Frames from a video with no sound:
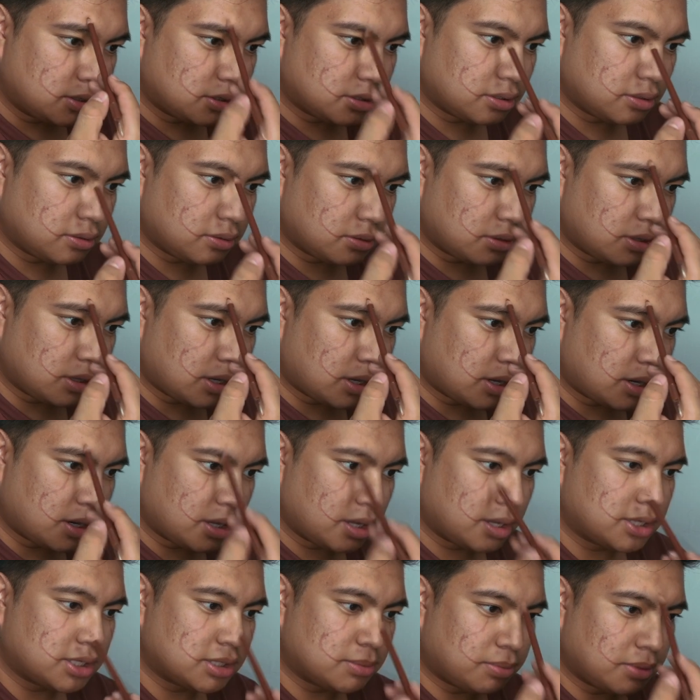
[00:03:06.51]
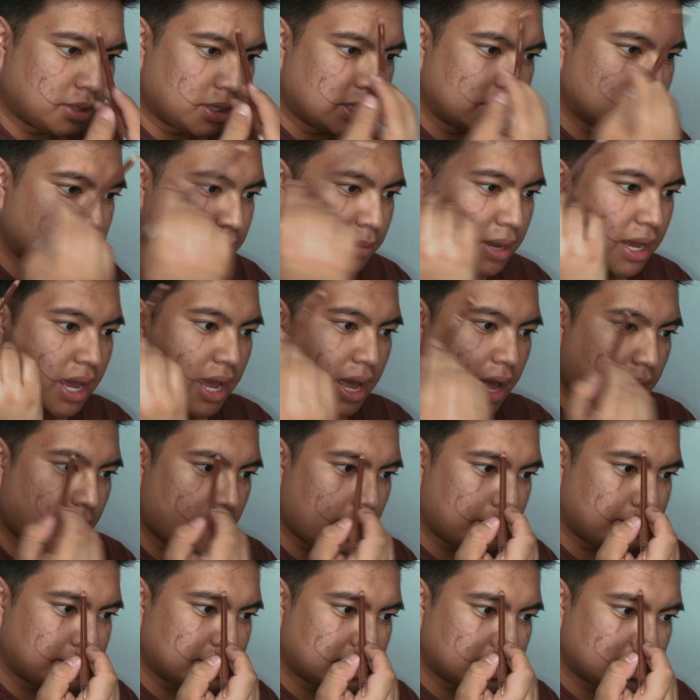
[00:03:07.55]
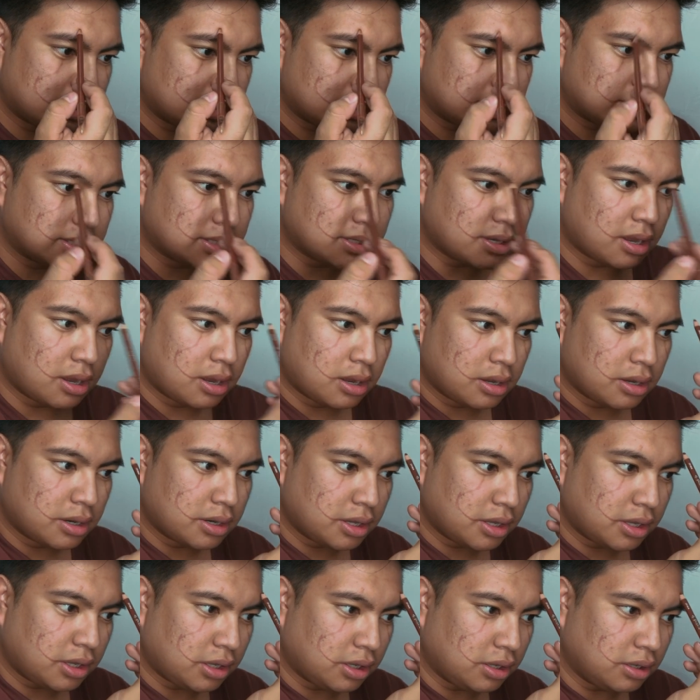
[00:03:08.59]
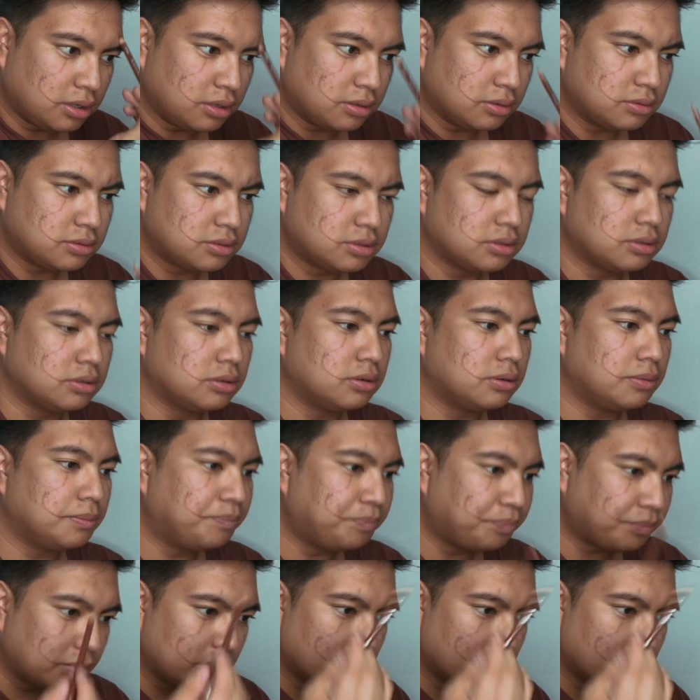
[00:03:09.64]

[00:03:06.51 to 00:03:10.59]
so that explains my absence on YouTube.